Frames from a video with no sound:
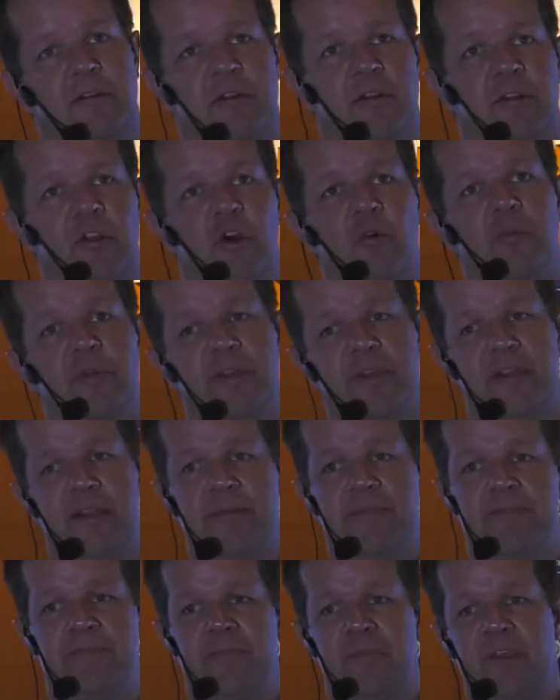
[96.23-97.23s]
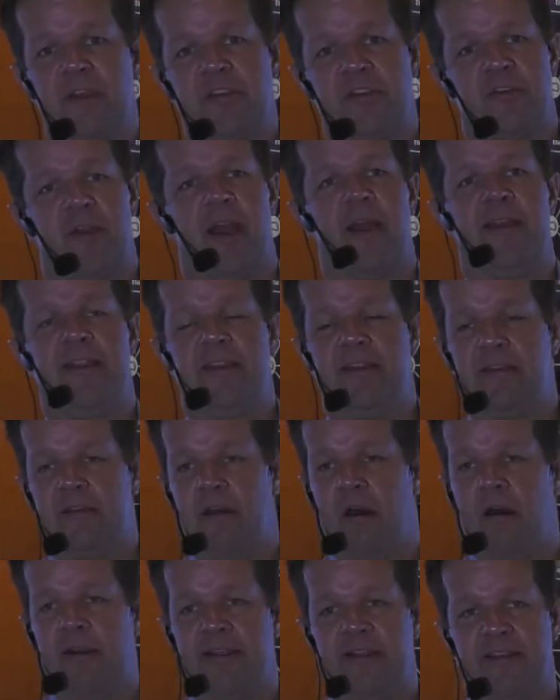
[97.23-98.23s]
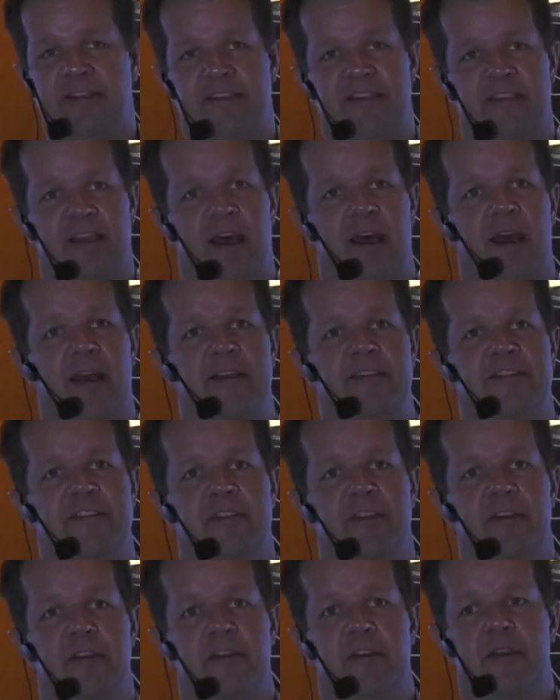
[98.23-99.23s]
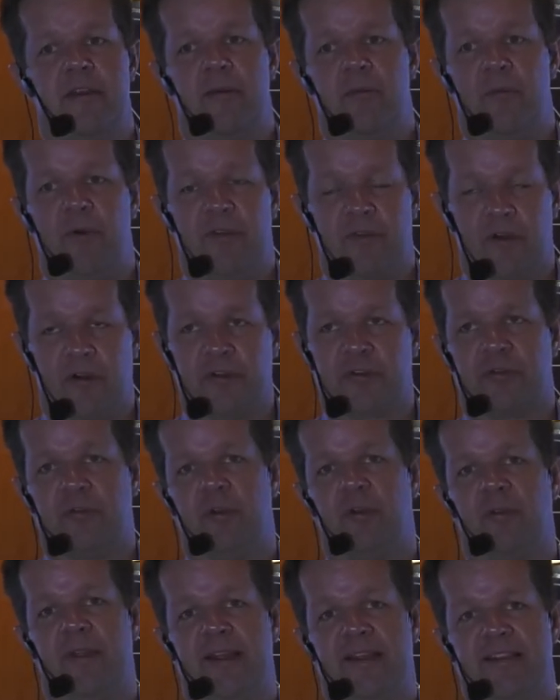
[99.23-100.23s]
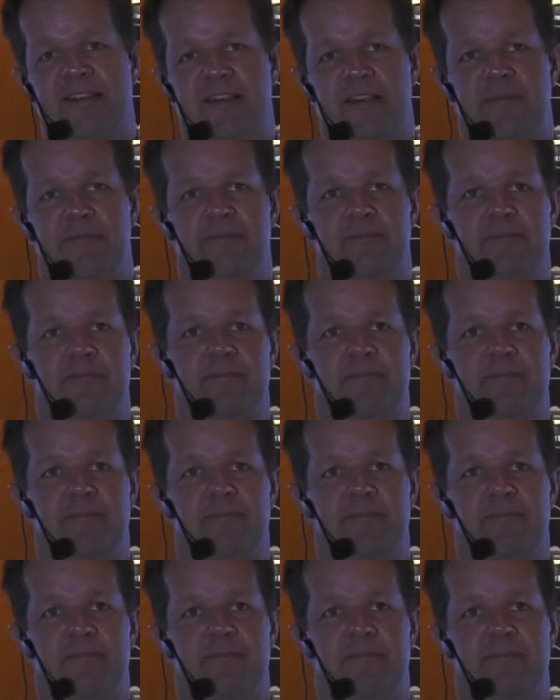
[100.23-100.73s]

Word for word: globally to any audience size with ultra-low latency.